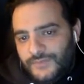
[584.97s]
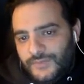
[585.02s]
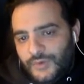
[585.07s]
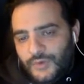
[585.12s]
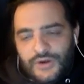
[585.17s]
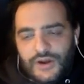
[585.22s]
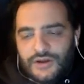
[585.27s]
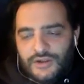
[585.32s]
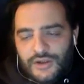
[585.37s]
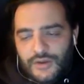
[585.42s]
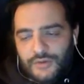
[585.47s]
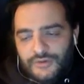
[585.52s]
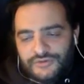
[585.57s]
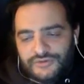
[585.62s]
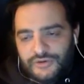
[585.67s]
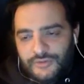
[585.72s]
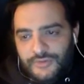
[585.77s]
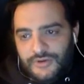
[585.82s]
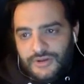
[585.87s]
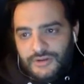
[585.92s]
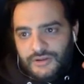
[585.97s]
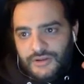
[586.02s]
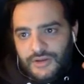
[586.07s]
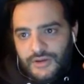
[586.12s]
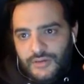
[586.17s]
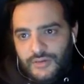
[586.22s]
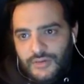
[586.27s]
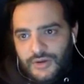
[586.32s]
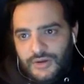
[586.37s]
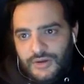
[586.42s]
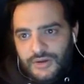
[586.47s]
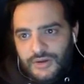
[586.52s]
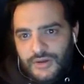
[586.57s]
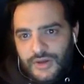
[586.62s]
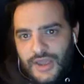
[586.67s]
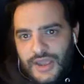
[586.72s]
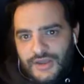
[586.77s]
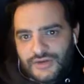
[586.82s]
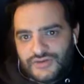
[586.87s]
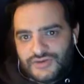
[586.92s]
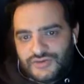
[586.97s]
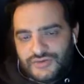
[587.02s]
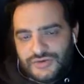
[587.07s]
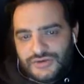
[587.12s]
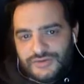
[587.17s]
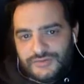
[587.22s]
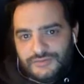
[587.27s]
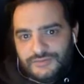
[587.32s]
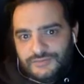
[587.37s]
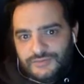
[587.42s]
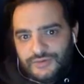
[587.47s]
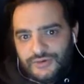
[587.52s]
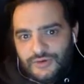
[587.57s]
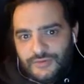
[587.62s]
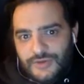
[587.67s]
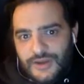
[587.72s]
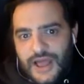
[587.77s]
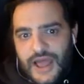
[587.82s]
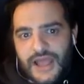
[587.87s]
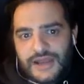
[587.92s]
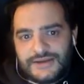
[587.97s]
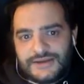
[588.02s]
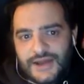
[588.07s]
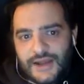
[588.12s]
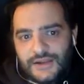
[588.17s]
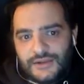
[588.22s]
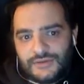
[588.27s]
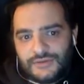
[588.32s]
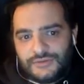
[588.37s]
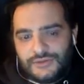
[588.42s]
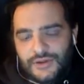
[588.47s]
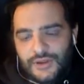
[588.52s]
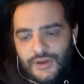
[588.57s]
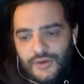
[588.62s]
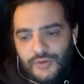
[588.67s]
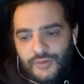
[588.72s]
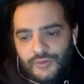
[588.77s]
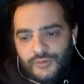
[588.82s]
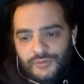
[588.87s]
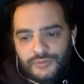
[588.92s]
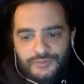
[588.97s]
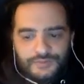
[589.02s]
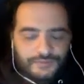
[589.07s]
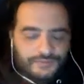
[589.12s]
Or not a low-owned tournament, a low entry tournament. High dollar, low,